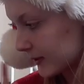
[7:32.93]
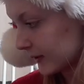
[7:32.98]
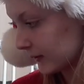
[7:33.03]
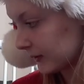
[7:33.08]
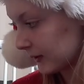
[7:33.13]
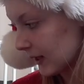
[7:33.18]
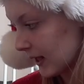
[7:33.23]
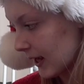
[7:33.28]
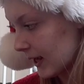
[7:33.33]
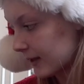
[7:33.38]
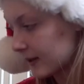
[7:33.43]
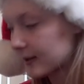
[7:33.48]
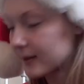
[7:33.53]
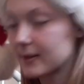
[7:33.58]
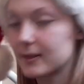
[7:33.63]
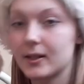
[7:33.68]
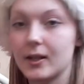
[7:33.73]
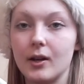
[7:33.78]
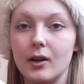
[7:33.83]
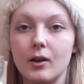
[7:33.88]
till
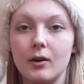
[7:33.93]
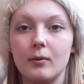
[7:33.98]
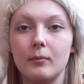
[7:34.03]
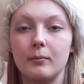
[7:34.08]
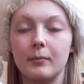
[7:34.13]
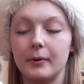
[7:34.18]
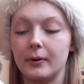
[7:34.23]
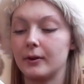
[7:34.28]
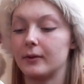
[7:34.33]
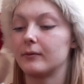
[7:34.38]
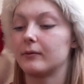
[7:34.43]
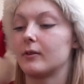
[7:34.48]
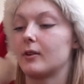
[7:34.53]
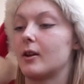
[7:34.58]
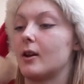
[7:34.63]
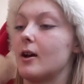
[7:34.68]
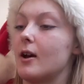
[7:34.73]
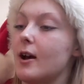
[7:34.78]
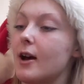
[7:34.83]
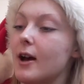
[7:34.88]
last. But
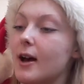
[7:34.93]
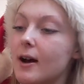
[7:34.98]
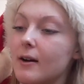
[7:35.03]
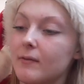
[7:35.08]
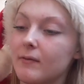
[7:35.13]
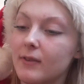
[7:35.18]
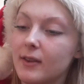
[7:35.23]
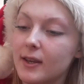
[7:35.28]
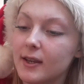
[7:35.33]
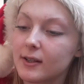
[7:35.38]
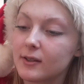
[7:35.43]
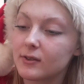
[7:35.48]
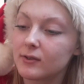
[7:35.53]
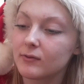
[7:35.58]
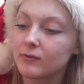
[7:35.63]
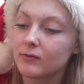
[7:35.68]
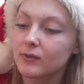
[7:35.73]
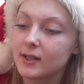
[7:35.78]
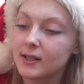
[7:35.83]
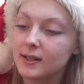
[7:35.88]
I have this
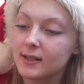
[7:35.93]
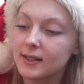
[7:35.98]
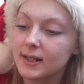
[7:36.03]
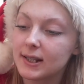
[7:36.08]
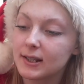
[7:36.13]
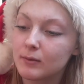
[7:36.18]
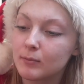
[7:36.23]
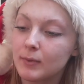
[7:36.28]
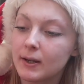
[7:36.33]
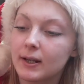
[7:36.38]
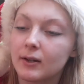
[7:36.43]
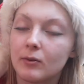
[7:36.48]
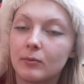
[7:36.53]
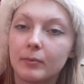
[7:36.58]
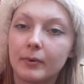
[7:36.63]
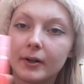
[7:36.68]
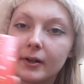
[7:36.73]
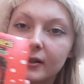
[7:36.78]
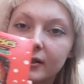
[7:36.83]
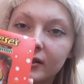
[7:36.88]
Reese's Peanut
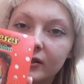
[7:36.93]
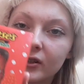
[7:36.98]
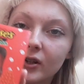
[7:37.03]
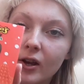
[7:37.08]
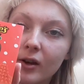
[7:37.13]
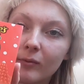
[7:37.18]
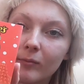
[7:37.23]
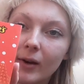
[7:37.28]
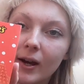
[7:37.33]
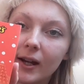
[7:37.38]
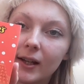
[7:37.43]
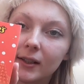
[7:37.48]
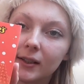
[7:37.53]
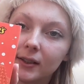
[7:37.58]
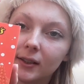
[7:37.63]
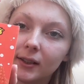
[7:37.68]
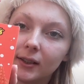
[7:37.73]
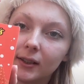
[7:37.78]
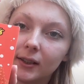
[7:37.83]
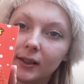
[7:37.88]
Butter Snowman,
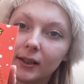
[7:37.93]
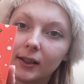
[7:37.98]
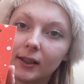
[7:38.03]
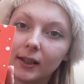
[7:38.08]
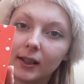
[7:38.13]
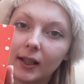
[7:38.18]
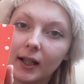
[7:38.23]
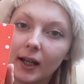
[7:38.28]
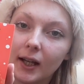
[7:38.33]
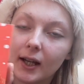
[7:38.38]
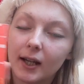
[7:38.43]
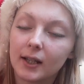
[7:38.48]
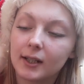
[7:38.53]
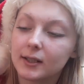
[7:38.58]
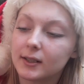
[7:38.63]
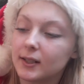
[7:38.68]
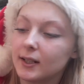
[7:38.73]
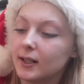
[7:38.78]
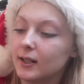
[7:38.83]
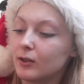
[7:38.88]

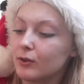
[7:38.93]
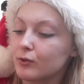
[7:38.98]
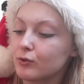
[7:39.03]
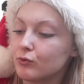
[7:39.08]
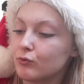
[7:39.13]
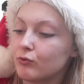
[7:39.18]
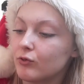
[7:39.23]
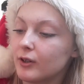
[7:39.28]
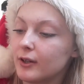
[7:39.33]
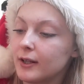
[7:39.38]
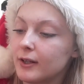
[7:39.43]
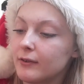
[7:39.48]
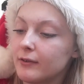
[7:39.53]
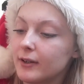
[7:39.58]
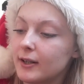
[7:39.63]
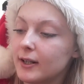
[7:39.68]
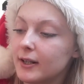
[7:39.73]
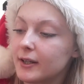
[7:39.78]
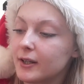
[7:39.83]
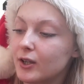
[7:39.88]
and it looks really,
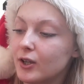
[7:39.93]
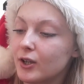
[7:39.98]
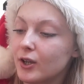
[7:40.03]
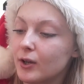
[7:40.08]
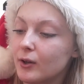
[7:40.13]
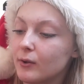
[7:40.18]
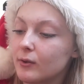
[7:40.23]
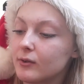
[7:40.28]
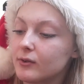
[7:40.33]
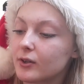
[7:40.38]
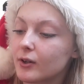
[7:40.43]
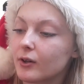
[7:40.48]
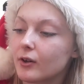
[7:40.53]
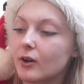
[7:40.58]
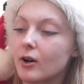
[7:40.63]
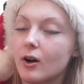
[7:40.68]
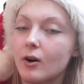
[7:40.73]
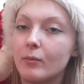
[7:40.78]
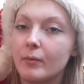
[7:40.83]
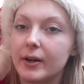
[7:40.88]
really cute, so I
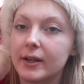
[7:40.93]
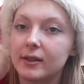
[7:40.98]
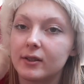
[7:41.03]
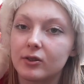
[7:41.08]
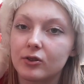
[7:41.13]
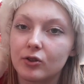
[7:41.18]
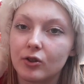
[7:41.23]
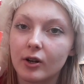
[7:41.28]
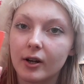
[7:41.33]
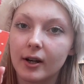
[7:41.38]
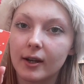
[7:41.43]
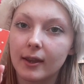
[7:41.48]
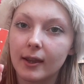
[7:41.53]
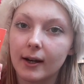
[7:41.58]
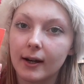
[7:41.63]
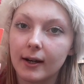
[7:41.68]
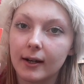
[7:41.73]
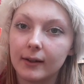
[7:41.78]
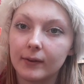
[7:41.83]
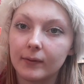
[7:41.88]
can't wait to try
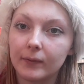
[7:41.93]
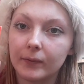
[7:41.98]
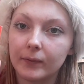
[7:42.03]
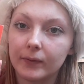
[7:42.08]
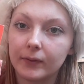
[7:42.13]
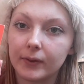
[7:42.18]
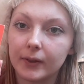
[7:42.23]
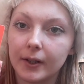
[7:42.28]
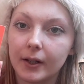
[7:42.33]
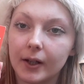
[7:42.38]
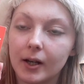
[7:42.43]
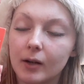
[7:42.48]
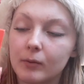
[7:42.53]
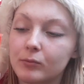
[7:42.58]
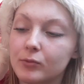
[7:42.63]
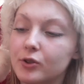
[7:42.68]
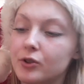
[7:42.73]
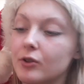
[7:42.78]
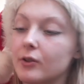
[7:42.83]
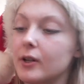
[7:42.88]
that. I'm
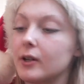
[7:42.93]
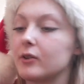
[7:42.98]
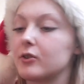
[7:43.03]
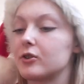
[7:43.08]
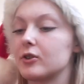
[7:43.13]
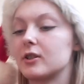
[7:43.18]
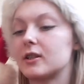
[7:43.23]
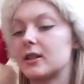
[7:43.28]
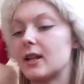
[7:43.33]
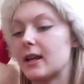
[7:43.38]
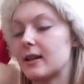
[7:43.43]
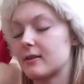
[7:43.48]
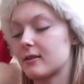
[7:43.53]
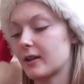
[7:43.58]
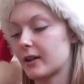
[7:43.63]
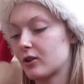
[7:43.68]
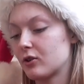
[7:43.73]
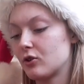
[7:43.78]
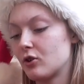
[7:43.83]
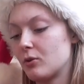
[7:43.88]
sure it'll just taste
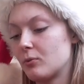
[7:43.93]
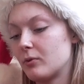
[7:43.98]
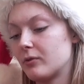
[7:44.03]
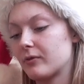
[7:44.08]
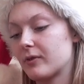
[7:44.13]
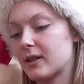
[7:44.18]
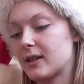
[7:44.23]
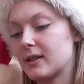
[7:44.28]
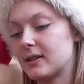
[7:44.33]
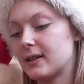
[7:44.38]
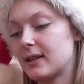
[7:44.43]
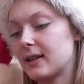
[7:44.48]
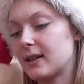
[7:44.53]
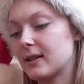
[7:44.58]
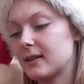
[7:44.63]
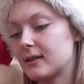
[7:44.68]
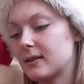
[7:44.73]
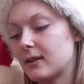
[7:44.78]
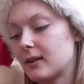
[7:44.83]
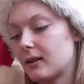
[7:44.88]
like normal
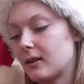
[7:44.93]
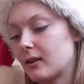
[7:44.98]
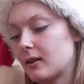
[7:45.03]
Reese's.